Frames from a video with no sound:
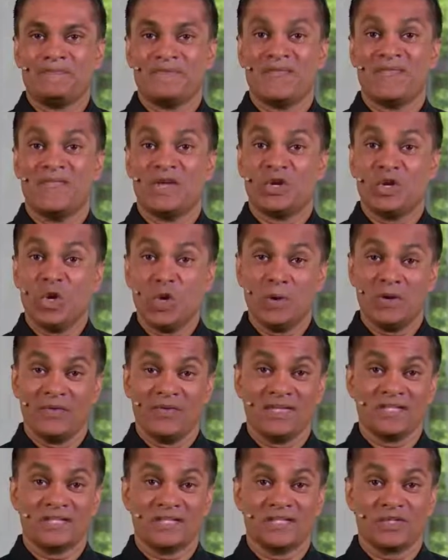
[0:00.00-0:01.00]
The cumulative
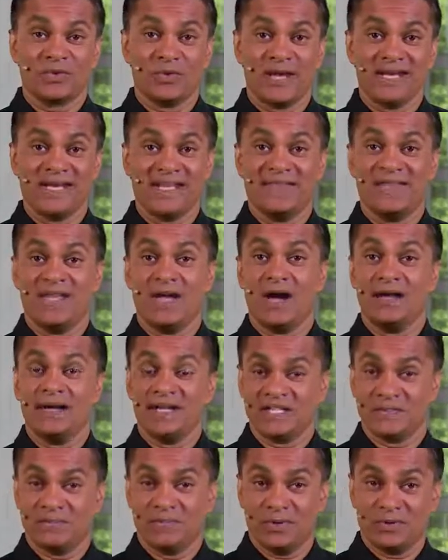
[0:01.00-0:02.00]
incidence rate in the
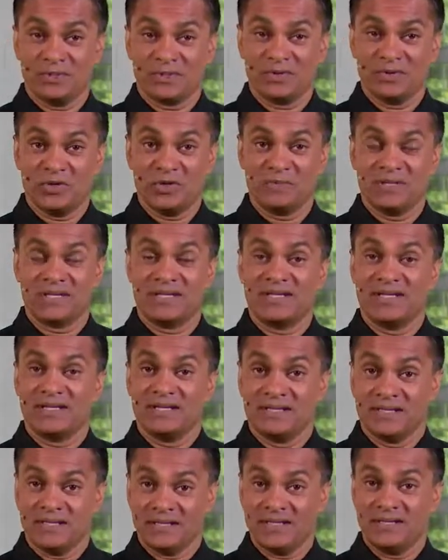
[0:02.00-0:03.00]
unexposed group
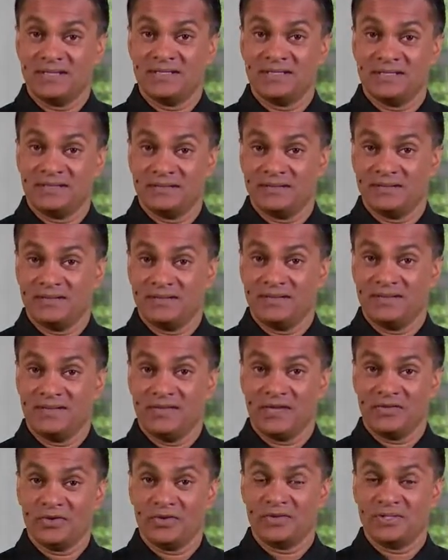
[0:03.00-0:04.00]
is the
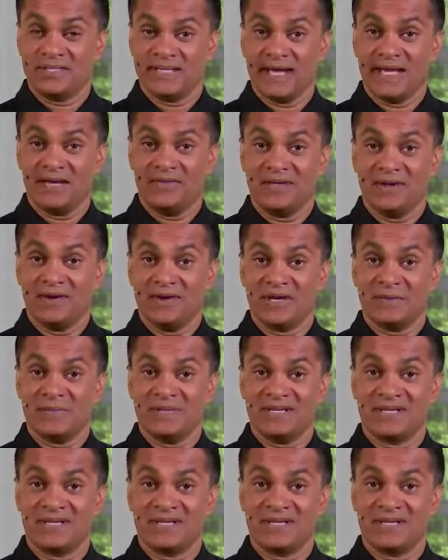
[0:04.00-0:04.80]
other side of the argument,